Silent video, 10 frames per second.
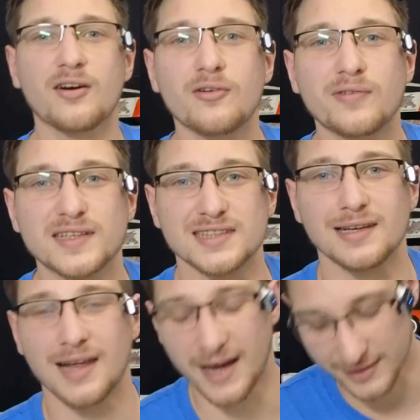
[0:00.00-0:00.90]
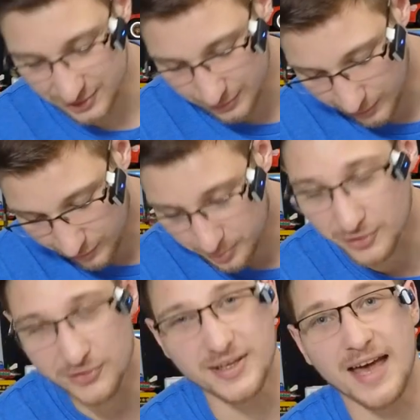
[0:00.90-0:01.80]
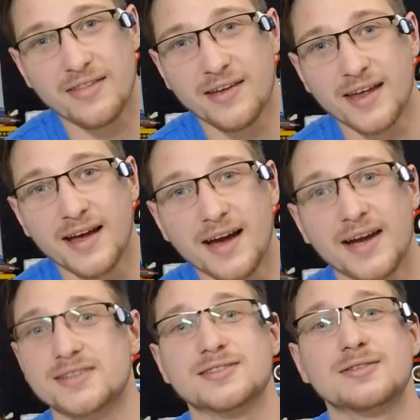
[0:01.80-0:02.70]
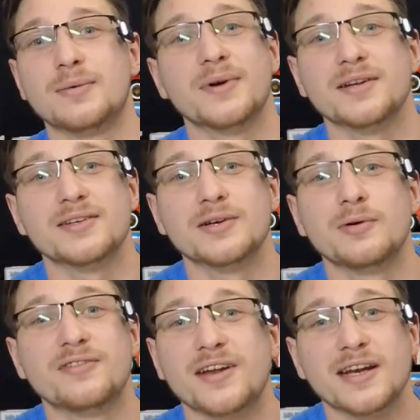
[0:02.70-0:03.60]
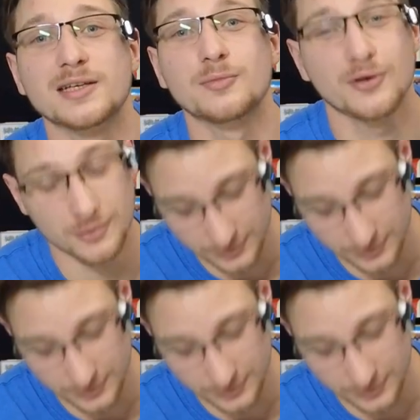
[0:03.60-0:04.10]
whole thing's a lie. It's not even put together yet. I just don't want to deal with it anymore.